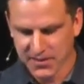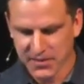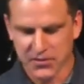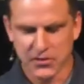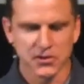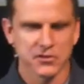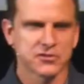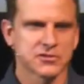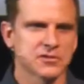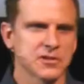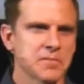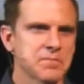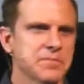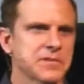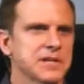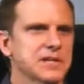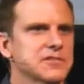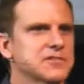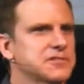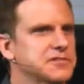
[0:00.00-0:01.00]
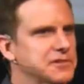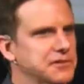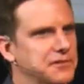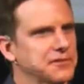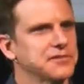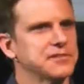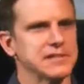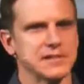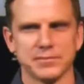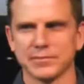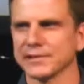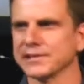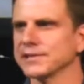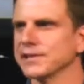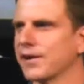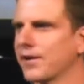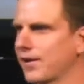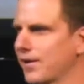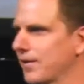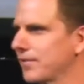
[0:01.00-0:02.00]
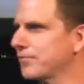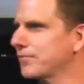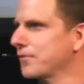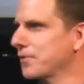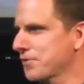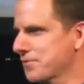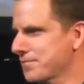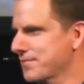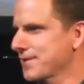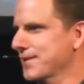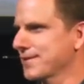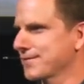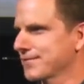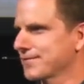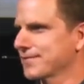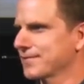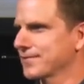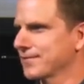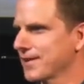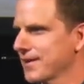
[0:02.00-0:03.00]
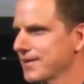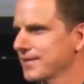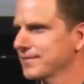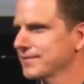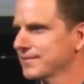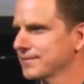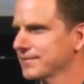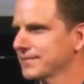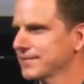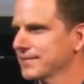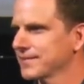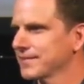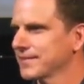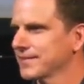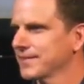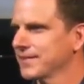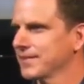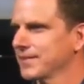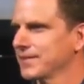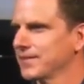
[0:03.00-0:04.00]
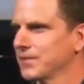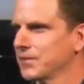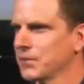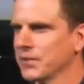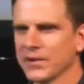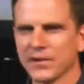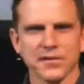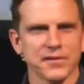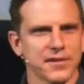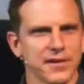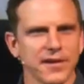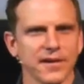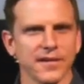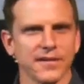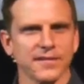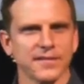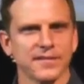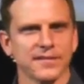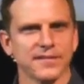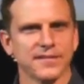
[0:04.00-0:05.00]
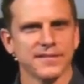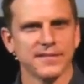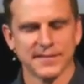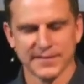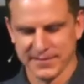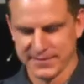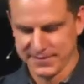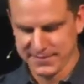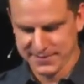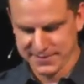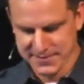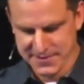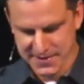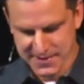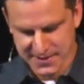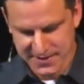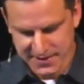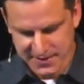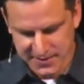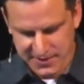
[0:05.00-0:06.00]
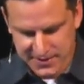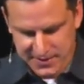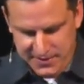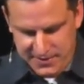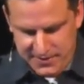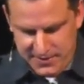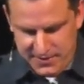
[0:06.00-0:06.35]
there's something still deeply off with me, right? We aren't there. That